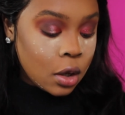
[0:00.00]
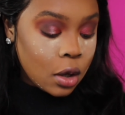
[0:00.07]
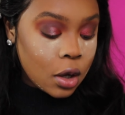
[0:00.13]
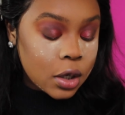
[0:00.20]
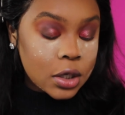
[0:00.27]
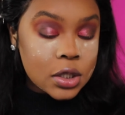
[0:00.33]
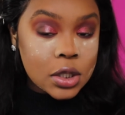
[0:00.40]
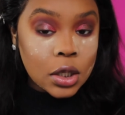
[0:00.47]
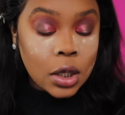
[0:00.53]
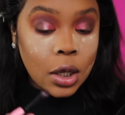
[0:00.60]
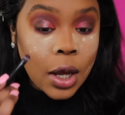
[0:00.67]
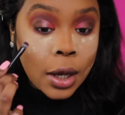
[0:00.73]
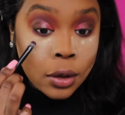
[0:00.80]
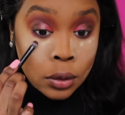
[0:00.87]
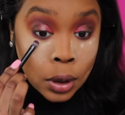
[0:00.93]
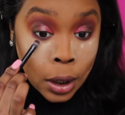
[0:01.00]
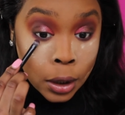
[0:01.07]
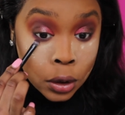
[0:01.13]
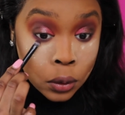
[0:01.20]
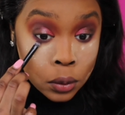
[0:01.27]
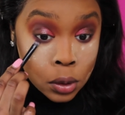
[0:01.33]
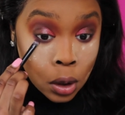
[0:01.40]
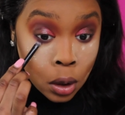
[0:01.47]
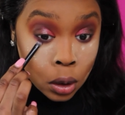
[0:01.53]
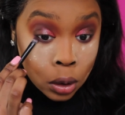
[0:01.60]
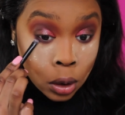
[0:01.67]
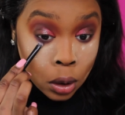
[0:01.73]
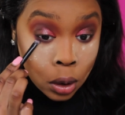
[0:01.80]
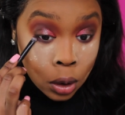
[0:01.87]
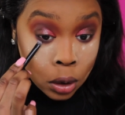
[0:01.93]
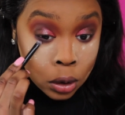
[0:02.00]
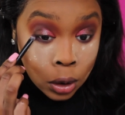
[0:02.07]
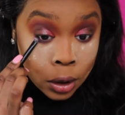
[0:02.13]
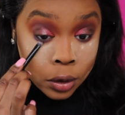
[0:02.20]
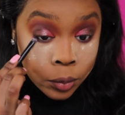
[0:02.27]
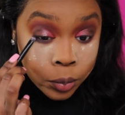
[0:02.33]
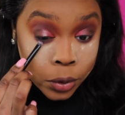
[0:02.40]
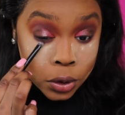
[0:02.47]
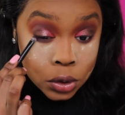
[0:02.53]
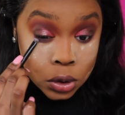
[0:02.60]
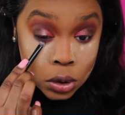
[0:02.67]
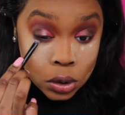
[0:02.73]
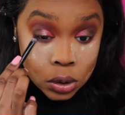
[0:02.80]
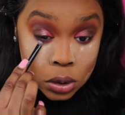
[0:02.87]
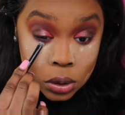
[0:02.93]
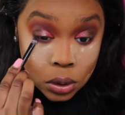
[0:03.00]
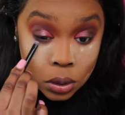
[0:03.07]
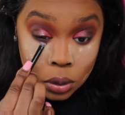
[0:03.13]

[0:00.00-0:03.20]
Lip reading: Honestly, I don't like using a lot of brushes.